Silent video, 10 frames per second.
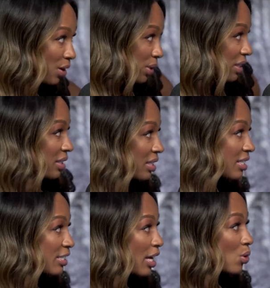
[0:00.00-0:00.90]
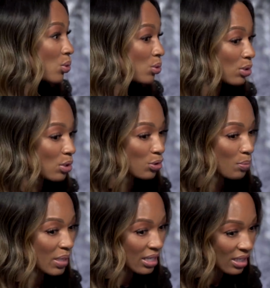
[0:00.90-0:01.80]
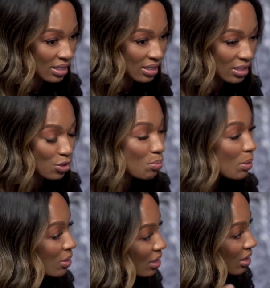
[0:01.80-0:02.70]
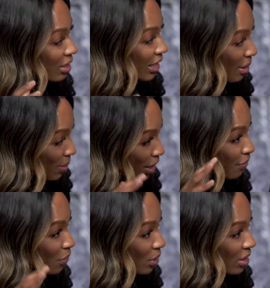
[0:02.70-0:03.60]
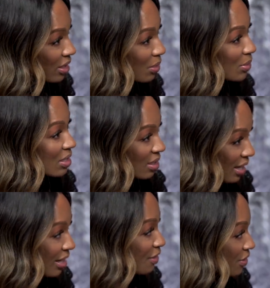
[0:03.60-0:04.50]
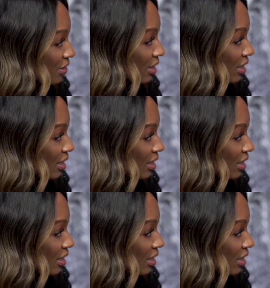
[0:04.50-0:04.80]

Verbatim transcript: out. And this is how cruel social media is. Do you remember the, the campaign for it? It was a slave,